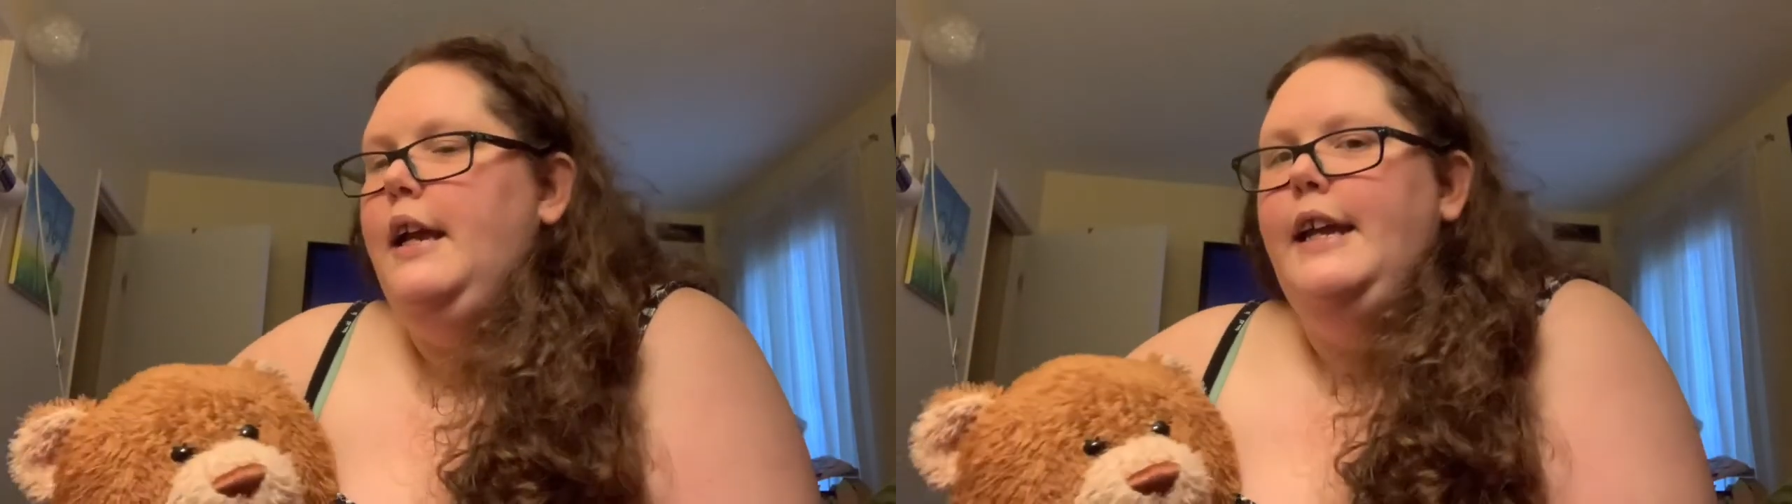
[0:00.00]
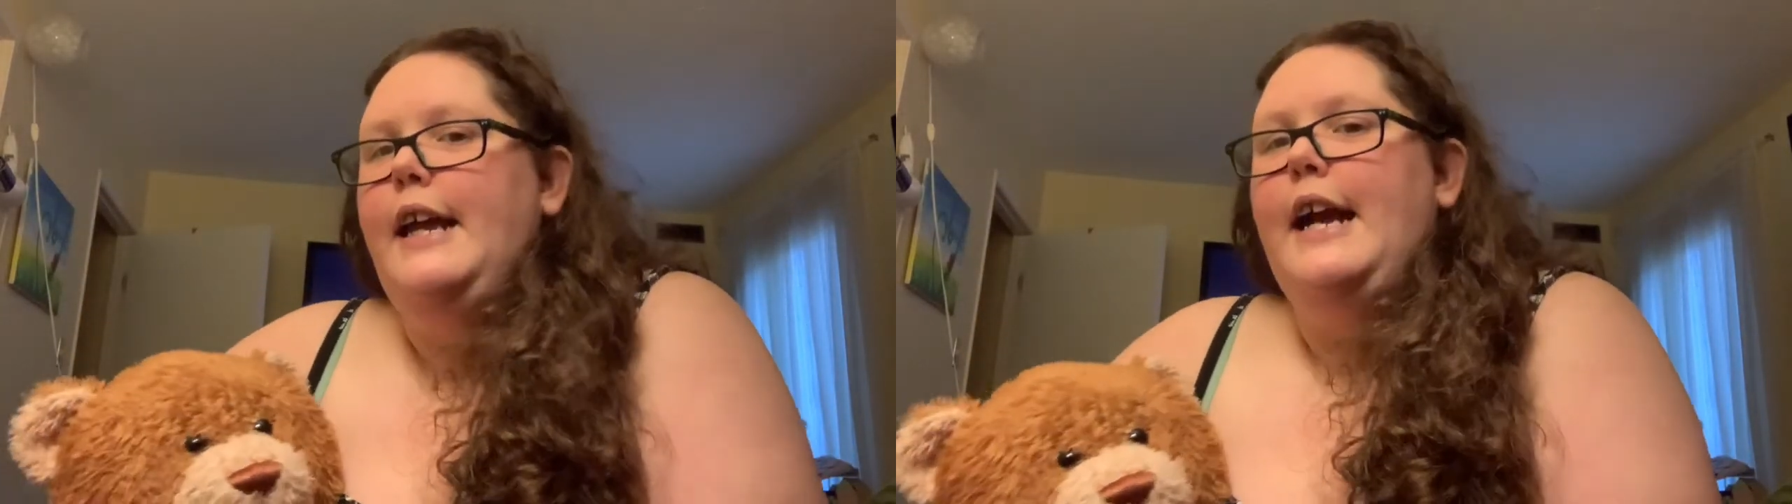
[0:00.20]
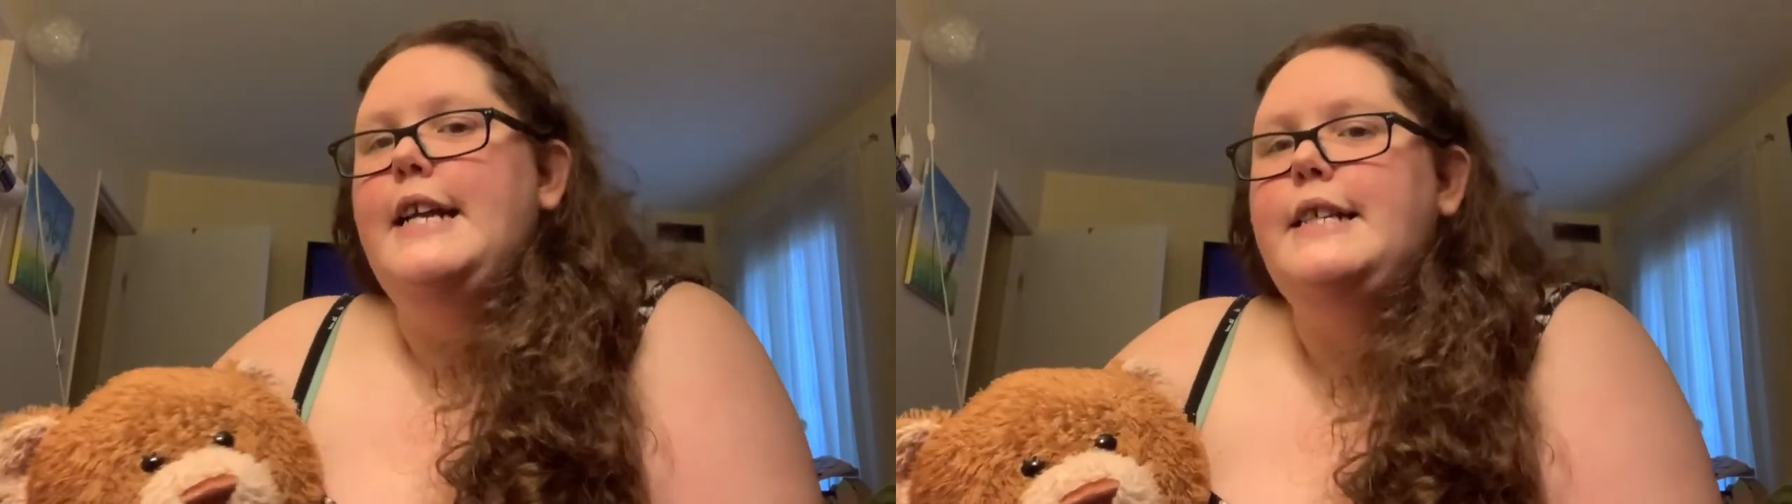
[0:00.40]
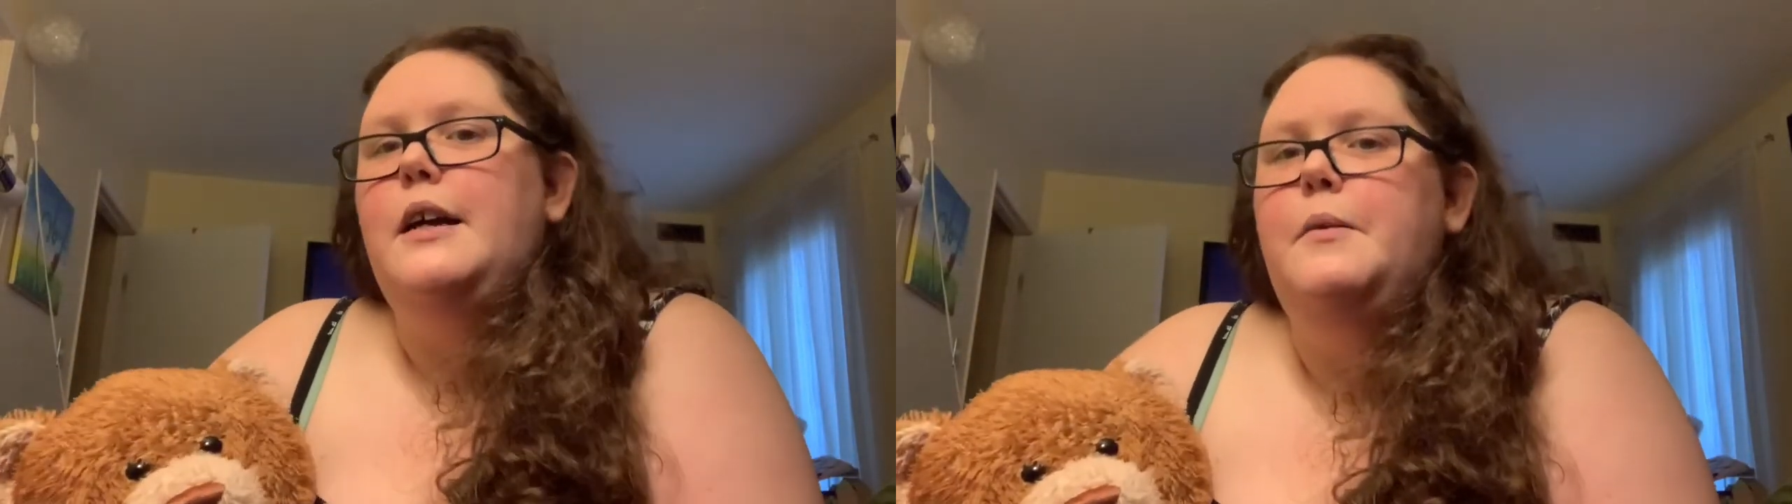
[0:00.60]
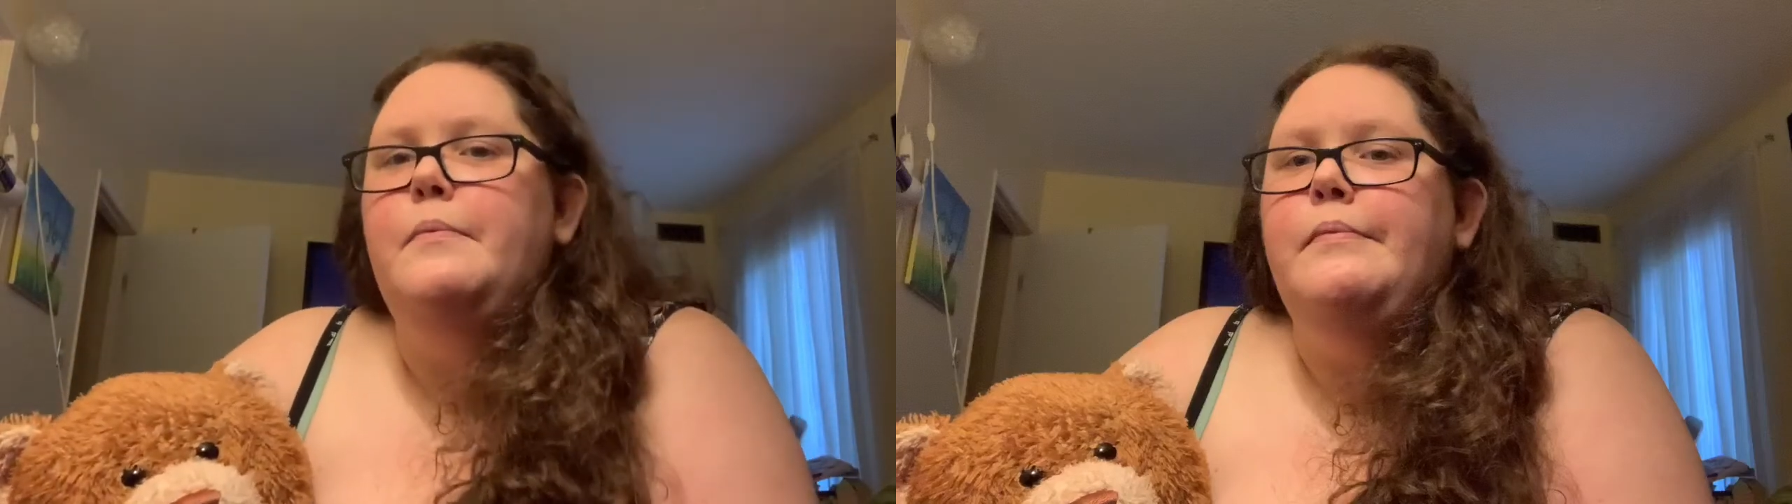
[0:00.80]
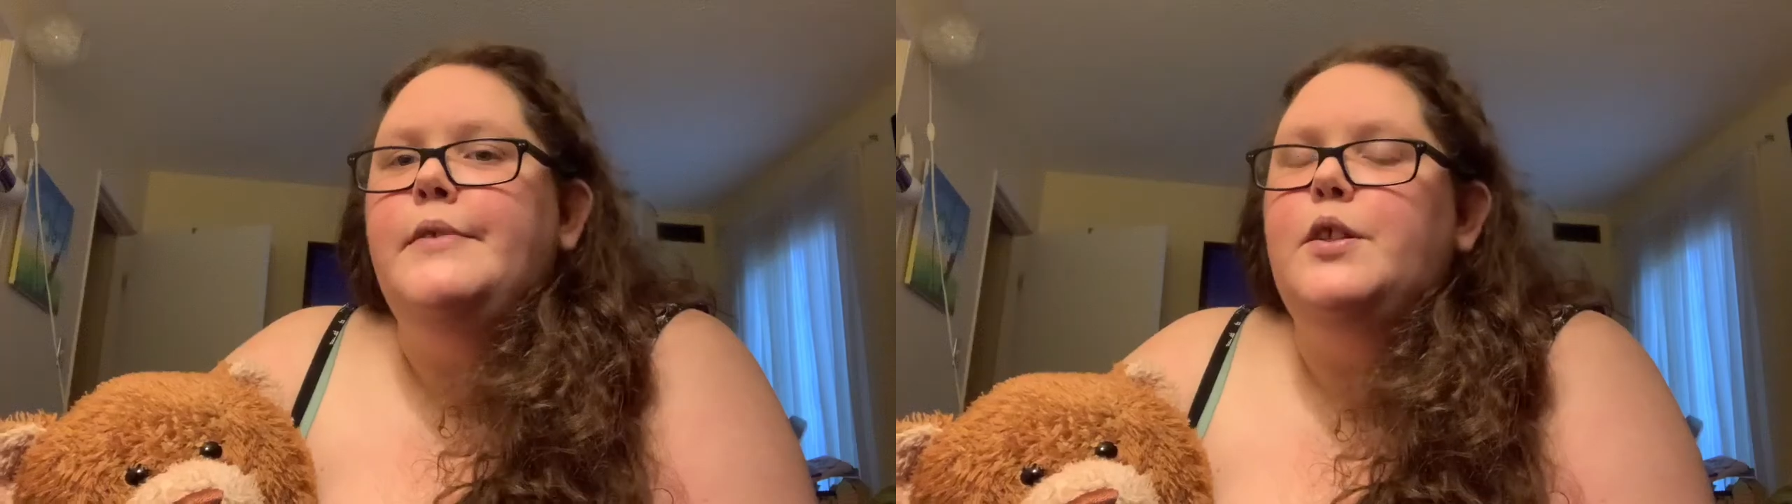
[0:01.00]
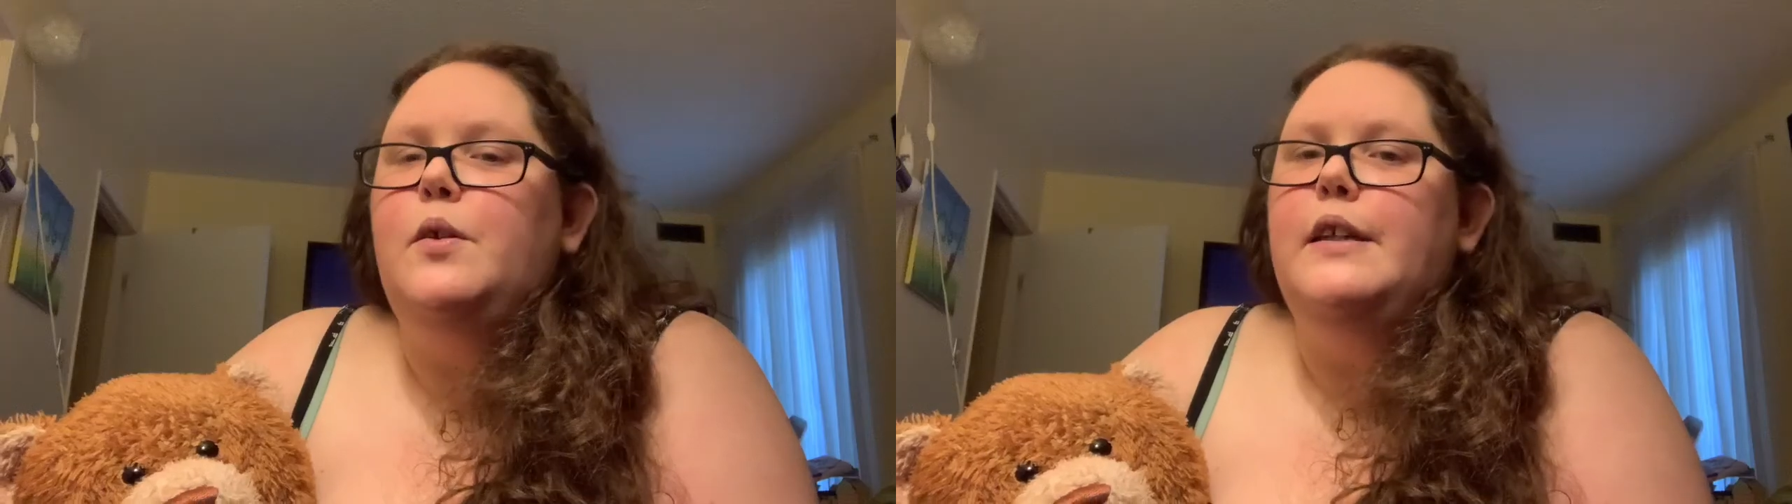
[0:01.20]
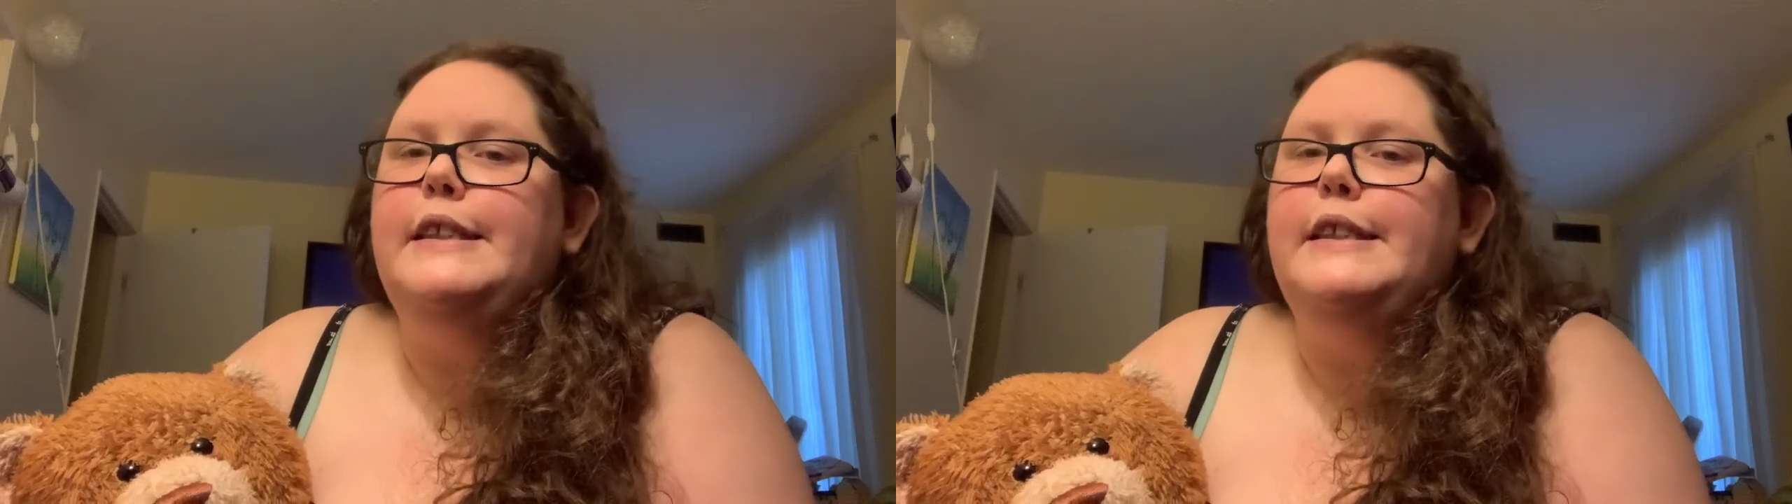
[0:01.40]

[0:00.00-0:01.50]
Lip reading: yeah, guys, so I'll